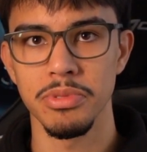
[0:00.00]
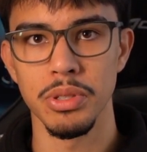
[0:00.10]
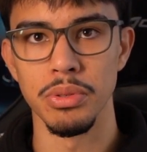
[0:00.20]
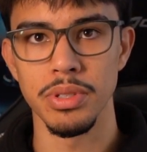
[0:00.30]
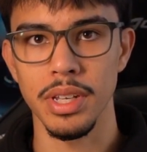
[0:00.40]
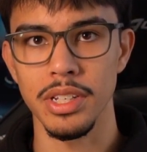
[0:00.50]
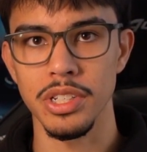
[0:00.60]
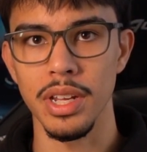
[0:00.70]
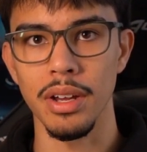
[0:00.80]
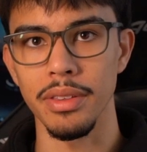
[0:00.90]

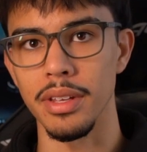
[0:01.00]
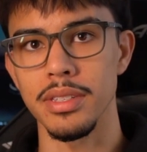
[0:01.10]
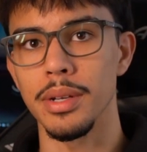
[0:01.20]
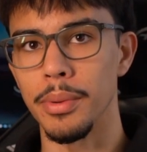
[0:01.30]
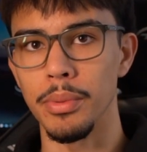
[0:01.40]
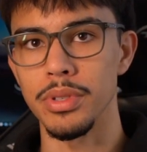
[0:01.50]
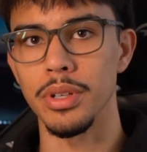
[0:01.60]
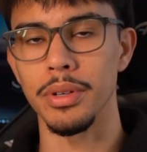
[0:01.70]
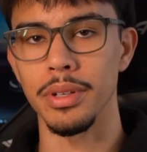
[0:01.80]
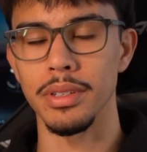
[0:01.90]
sketched out that someone was
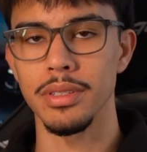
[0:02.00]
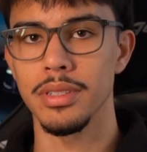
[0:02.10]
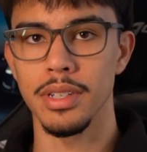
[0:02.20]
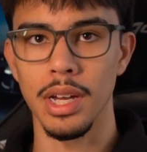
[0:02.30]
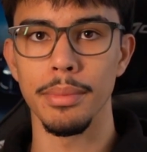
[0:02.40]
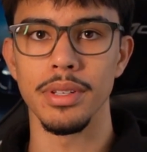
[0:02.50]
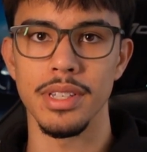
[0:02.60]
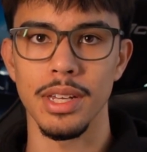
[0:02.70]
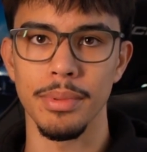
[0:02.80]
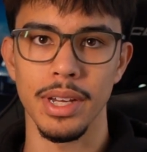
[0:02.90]
going to come and
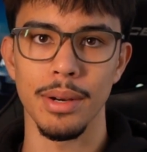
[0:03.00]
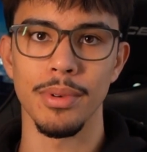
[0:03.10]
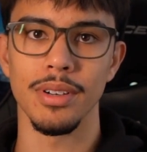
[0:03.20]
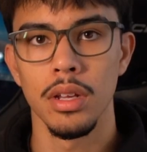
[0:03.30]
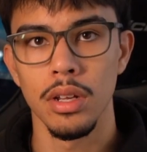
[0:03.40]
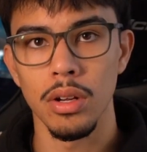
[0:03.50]
take my camera.